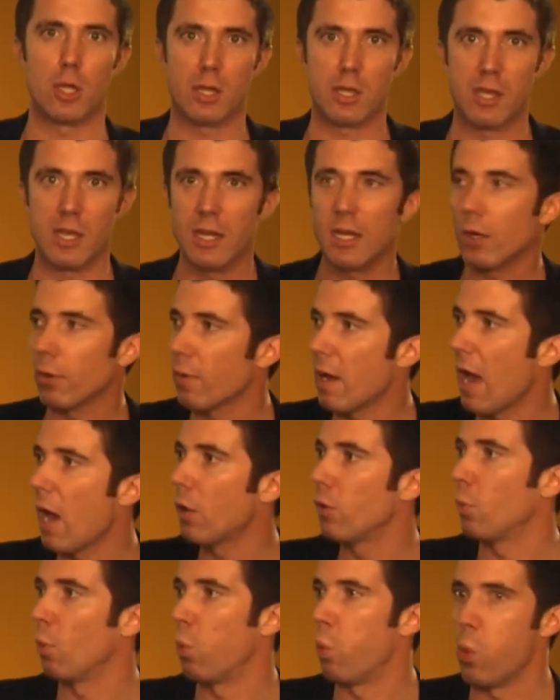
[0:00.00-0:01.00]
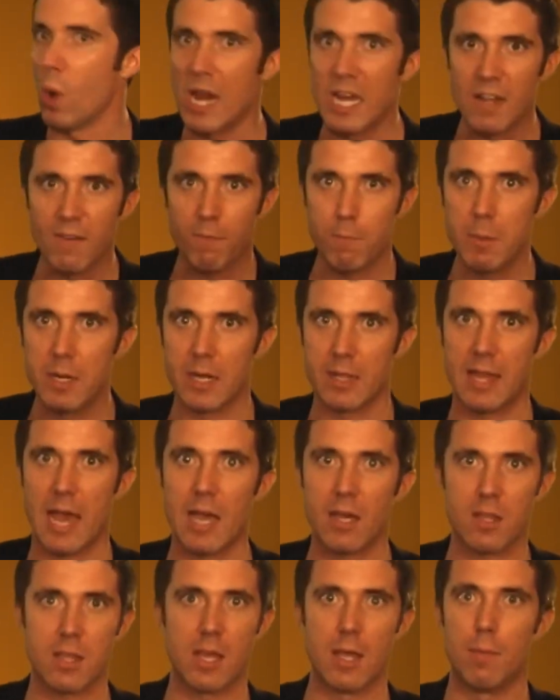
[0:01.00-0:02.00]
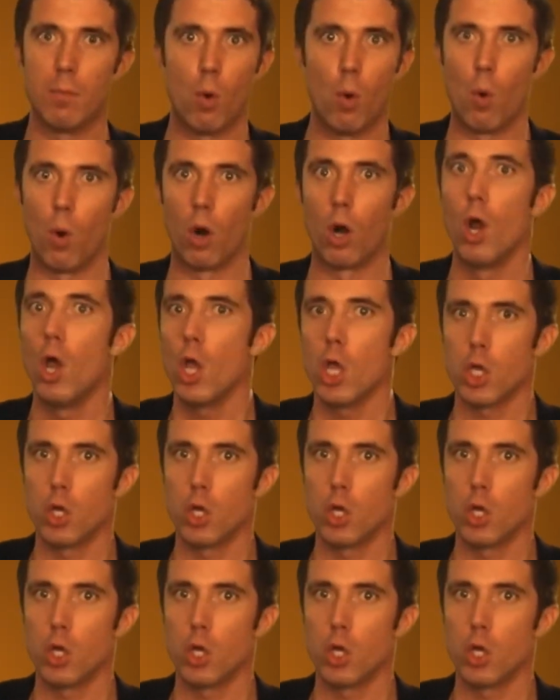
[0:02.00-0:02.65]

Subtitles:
sitting around waiting for me to text him, or,